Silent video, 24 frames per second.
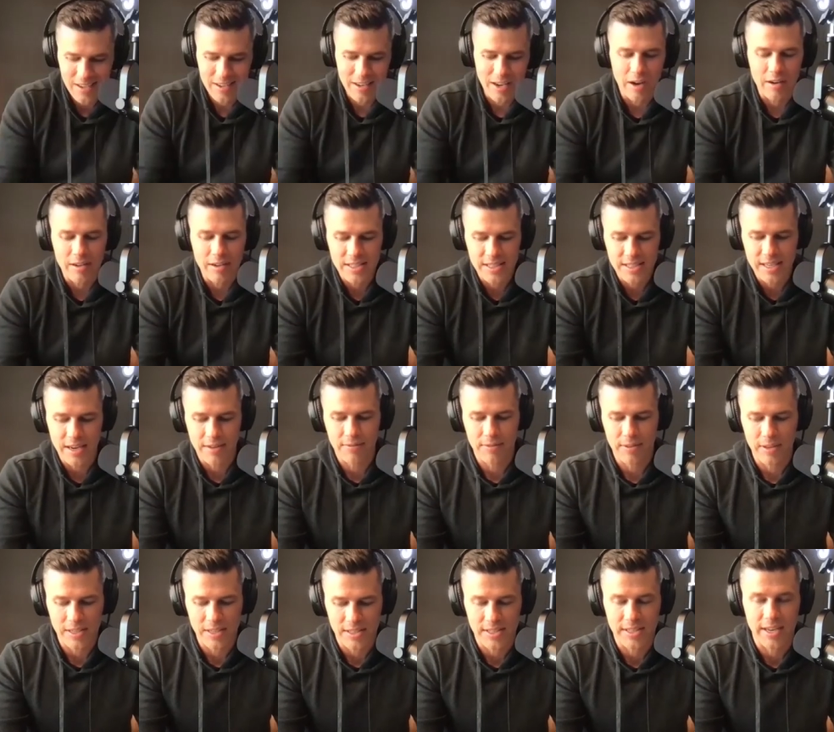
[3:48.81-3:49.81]
Now, it's
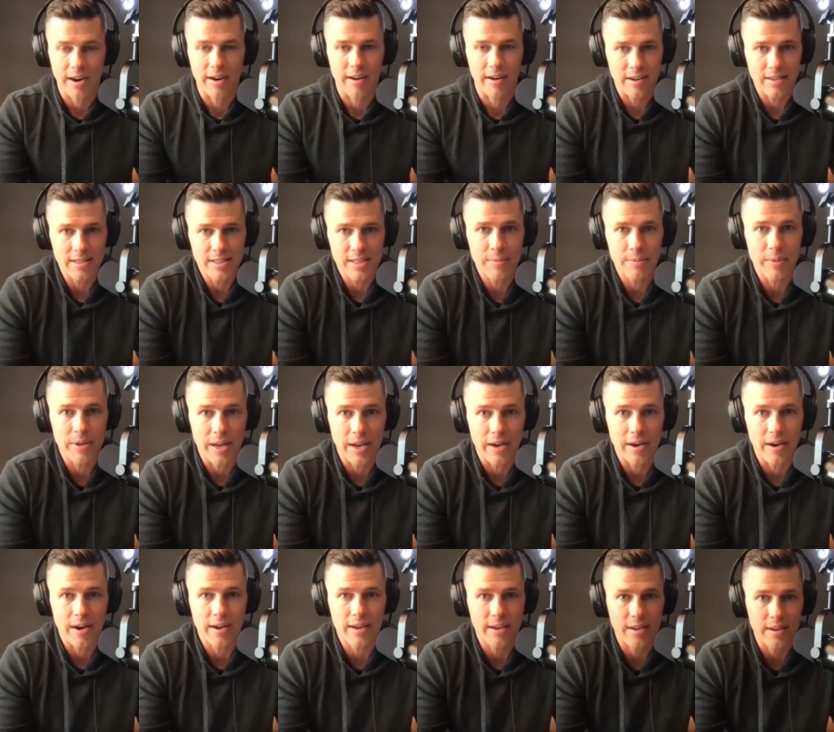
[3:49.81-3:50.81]
definitely scary and intimidating.